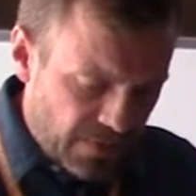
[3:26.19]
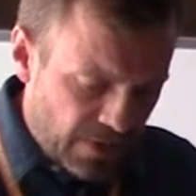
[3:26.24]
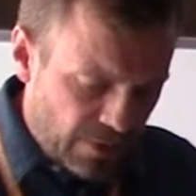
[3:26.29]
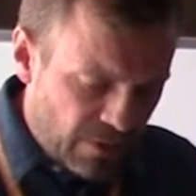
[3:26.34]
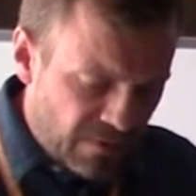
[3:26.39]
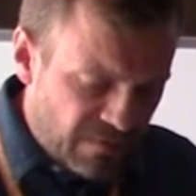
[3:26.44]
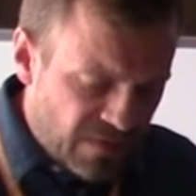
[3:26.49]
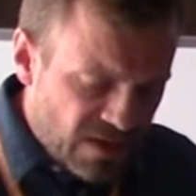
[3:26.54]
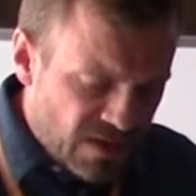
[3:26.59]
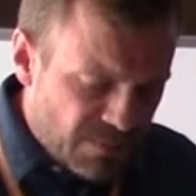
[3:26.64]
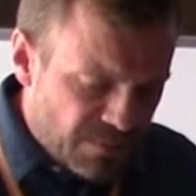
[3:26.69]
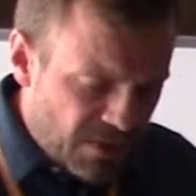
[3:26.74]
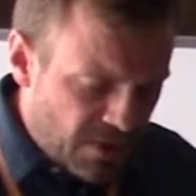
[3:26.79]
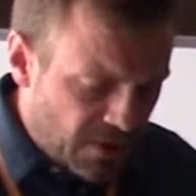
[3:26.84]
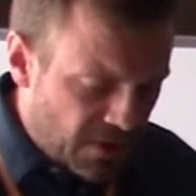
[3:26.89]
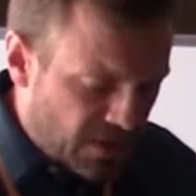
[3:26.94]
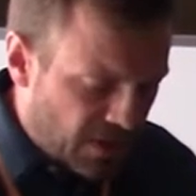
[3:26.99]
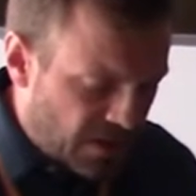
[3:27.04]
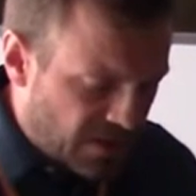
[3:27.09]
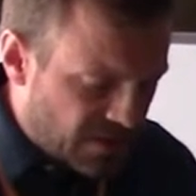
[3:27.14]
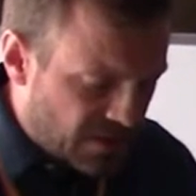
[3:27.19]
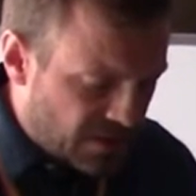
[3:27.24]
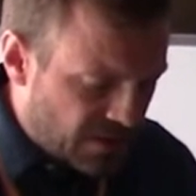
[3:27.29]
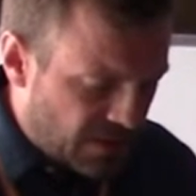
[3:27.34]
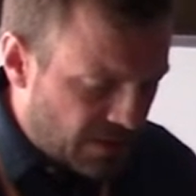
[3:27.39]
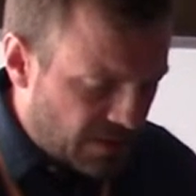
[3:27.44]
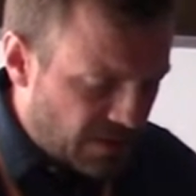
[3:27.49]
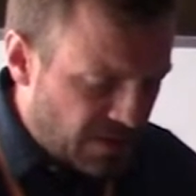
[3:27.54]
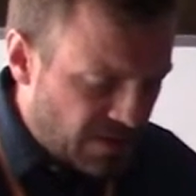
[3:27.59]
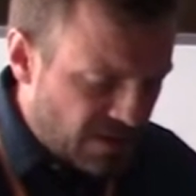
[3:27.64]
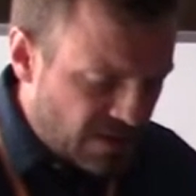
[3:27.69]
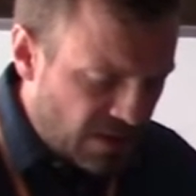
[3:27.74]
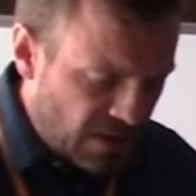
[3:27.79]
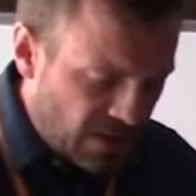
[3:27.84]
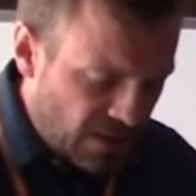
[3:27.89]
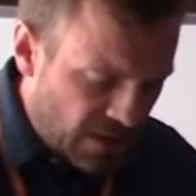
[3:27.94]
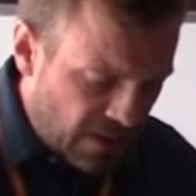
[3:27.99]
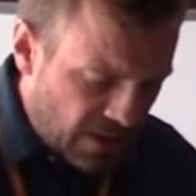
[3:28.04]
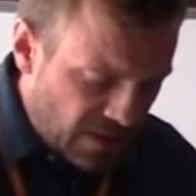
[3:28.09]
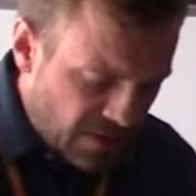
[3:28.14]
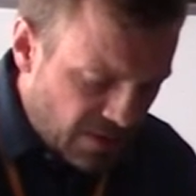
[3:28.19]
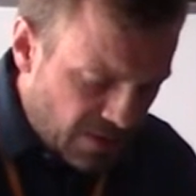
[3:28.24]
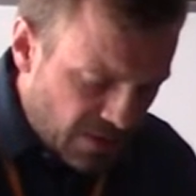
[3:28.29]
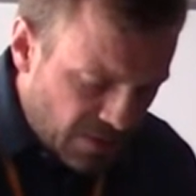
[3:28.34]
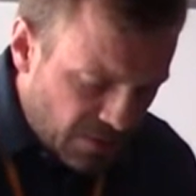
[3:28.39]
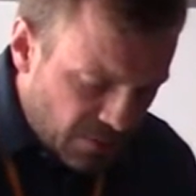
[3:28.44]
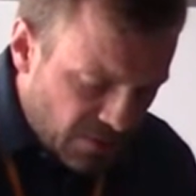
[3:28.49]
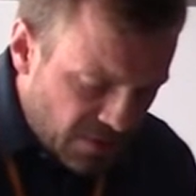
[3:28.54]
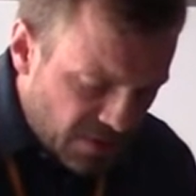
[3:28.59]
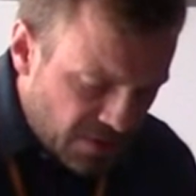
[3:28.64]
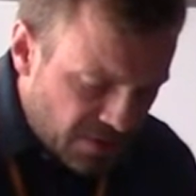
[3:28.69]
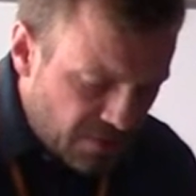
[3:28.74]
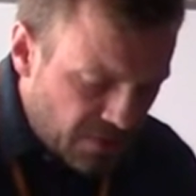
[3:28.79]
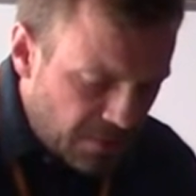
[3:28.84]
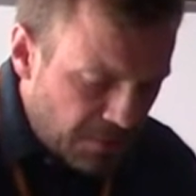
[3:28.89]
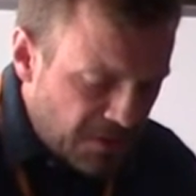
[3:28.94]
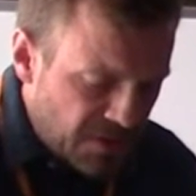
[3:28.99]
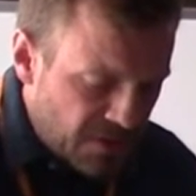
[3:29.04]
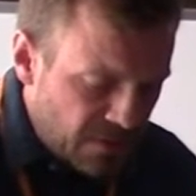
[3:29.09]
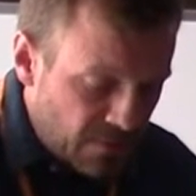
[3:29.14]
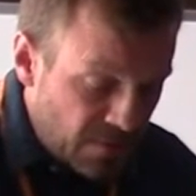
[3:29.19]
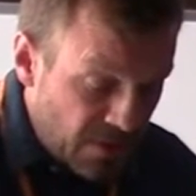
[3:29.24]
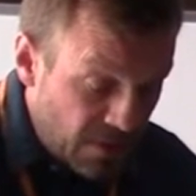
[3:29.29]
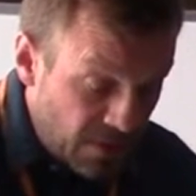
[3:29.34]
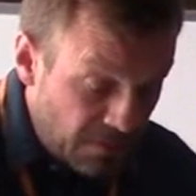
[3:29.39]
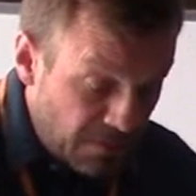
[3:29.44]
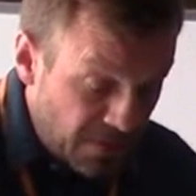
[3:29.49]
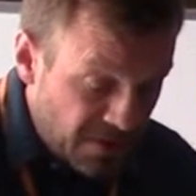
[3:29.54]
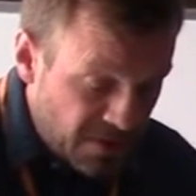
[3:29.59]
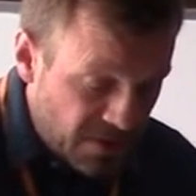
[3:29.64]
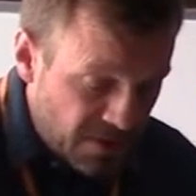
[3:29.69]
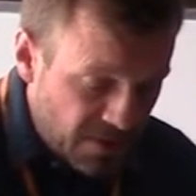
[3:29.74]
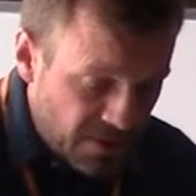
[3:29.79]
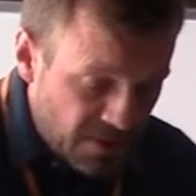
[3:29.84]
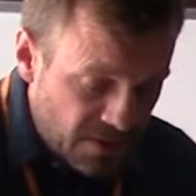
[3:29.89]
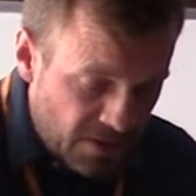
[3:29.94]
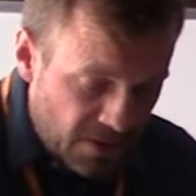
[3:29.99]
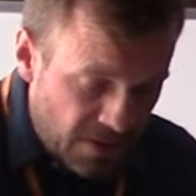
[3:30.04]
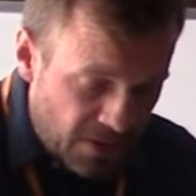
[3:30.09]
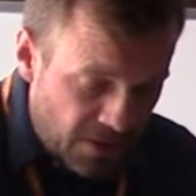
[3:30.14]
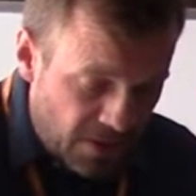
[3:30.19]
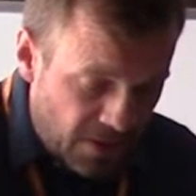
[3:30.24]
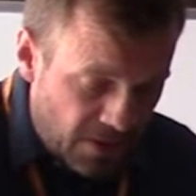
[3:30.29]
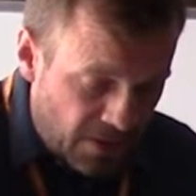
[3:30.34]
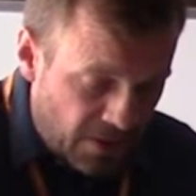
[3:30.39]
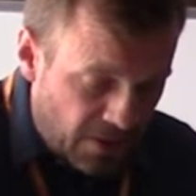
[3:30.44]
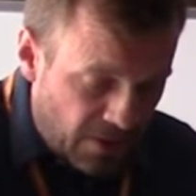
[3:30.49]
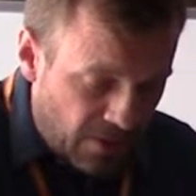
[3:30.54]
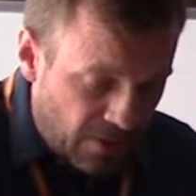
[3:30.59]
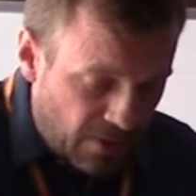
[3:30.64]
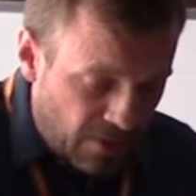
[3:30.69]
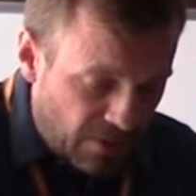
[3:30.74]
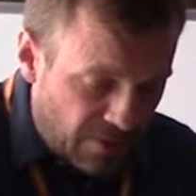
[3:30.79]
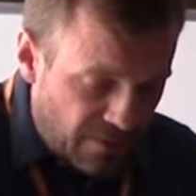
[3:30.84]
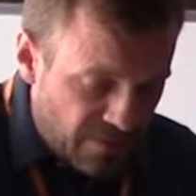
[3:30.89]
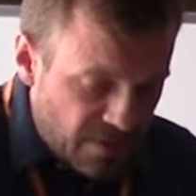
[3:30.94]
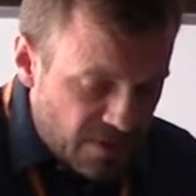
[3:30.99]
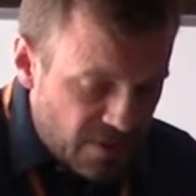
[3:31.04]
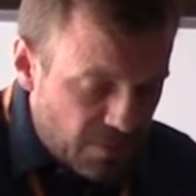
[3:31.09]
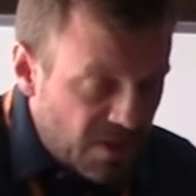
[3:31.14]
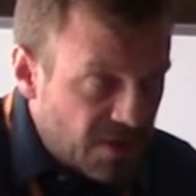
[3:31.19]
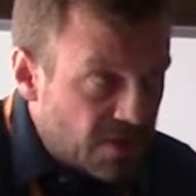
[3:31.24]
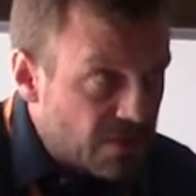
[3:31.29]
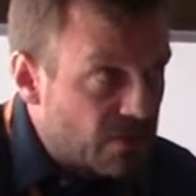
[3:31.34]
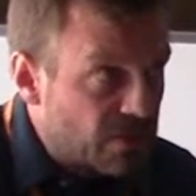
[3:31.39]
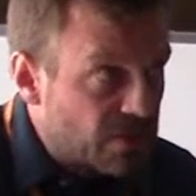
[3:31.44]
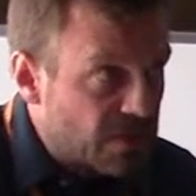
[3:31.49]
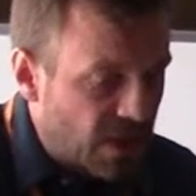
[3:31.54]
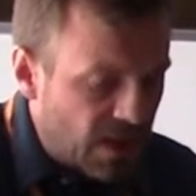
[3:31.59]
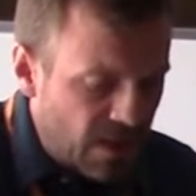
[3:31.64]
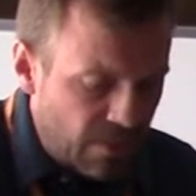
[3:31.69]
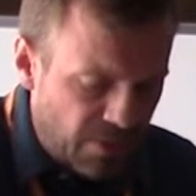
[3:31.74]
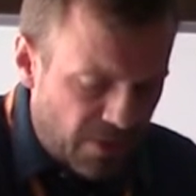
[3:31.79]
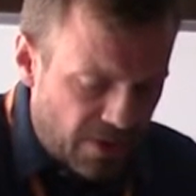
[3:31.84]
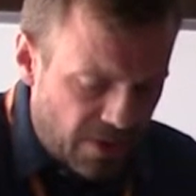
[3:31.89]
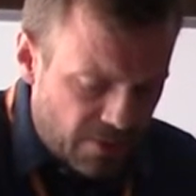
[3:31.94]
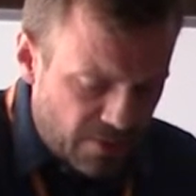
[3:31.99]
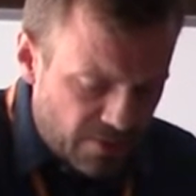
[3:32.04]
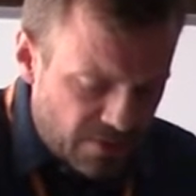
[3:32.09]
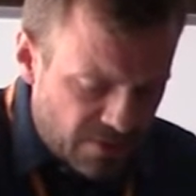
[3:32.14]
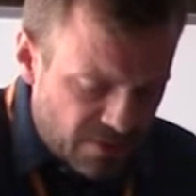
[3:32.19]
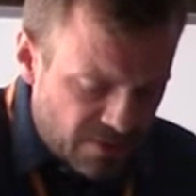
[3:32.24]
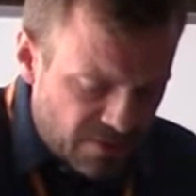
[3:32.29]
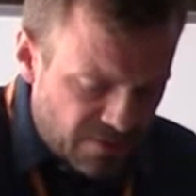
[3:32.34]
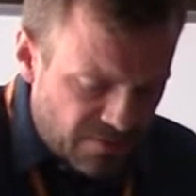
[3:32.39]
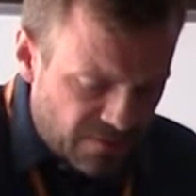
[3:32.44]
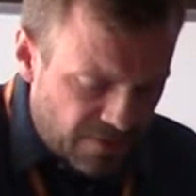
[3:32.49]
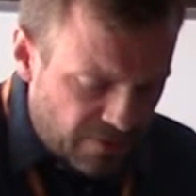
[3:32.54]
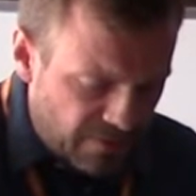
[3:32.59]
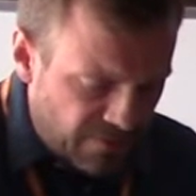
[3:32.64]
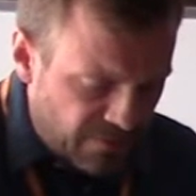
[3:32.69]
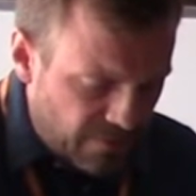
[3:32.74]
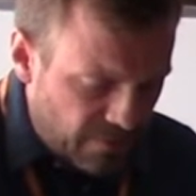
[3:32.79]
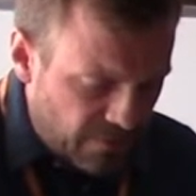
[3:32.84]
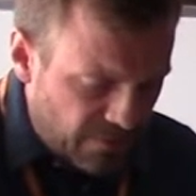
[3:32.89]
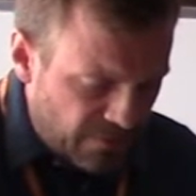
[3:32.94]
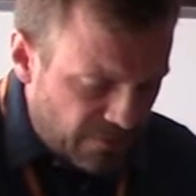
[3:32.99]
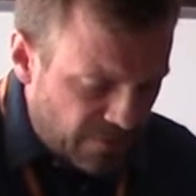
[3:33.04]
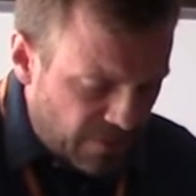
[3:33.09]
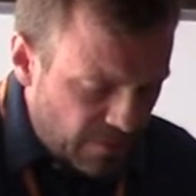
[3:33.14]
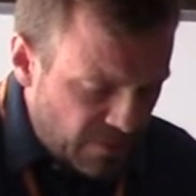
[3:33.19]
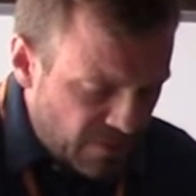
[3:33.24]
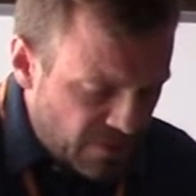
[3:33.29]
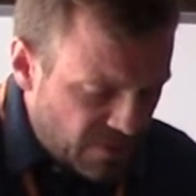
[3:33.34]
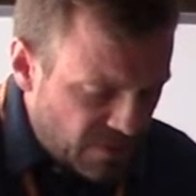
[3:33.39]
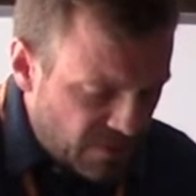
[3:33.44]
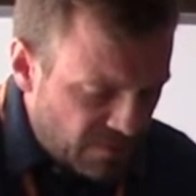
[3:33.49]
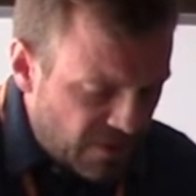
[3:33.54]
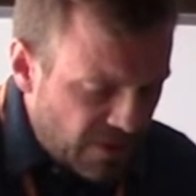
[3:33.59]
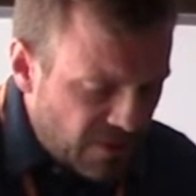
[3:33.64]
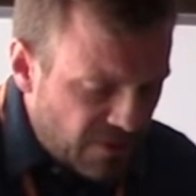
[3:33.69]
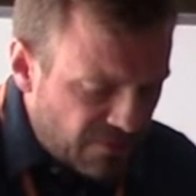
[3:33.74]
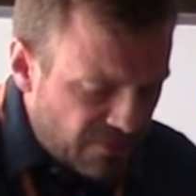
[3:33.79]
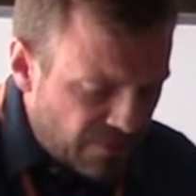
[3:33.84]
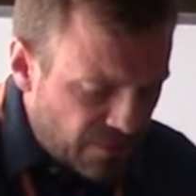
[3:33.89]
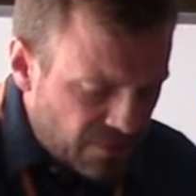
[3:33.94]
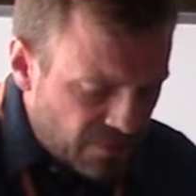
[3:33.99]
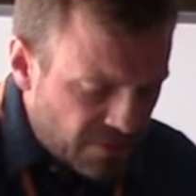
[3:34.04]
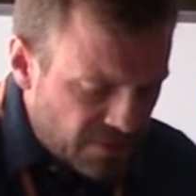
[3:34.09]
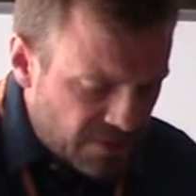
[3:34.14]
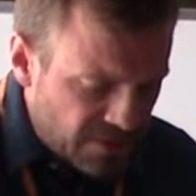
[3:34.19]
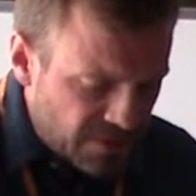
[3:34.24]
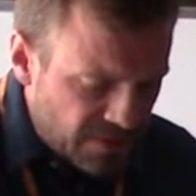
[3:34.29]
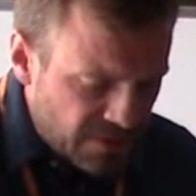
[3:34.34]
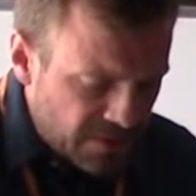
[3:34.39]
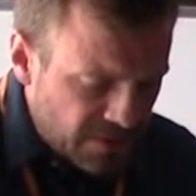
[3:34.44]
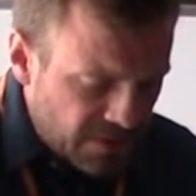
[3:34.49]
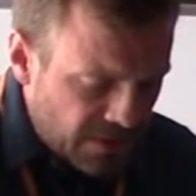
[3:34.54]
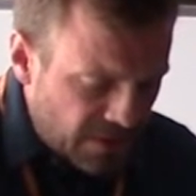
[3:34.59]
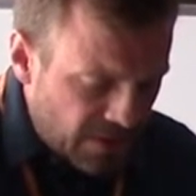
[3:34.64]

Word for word: However, this building has a distinct architecture which is reminiscent of the symmetrical Tralborg houses found from the famous Viking fortresses.